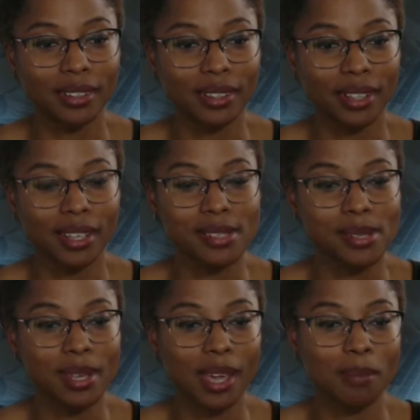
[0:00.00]
I
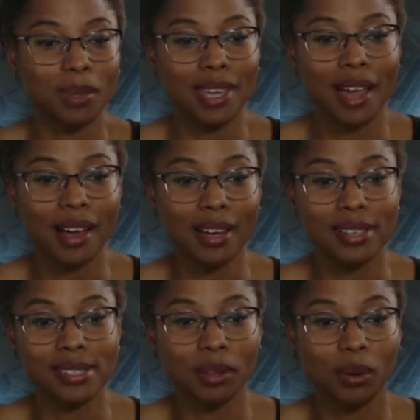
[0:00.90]
guess
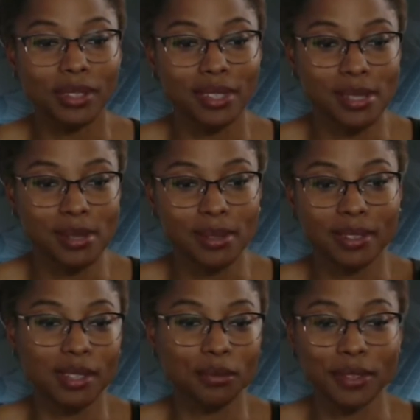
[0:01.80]
KPIs and all these
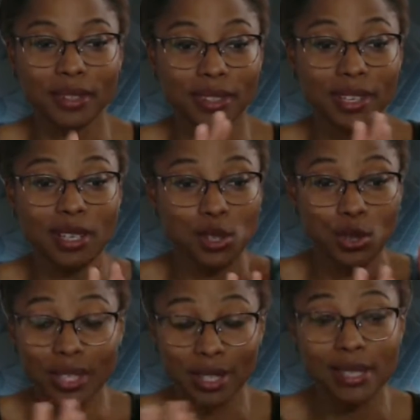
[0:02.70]
different things you
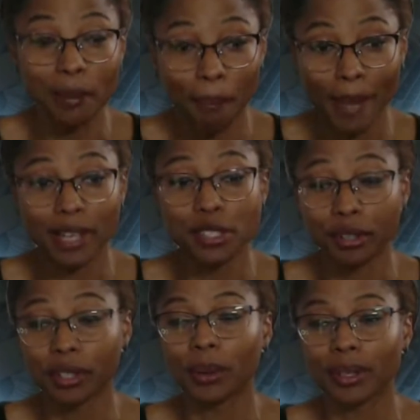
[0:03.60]
need to
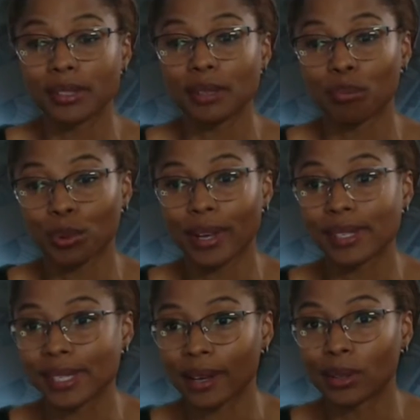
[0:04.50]
measure in order to
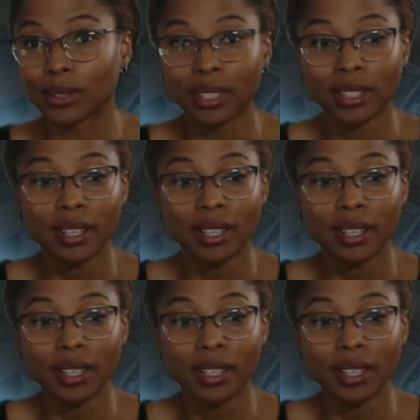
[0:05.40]
price out